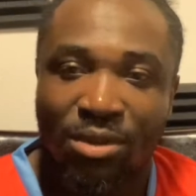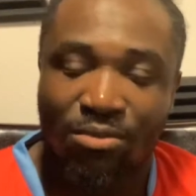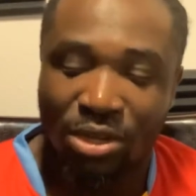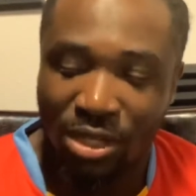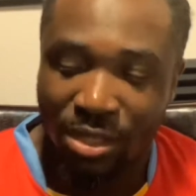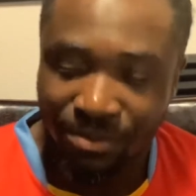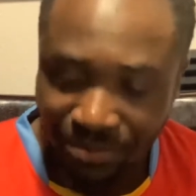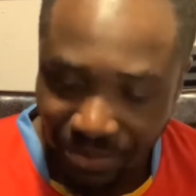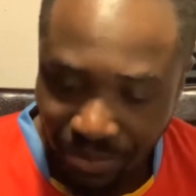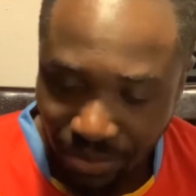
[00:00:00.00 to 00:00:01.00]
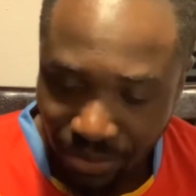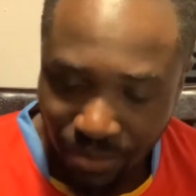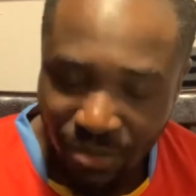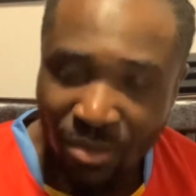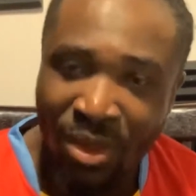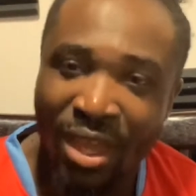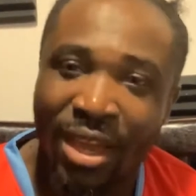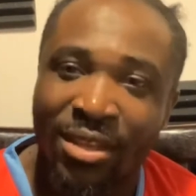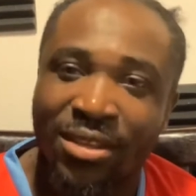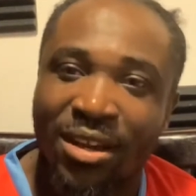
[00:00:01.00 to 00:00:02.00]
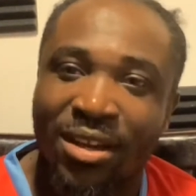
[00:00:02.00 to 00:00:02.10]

book. And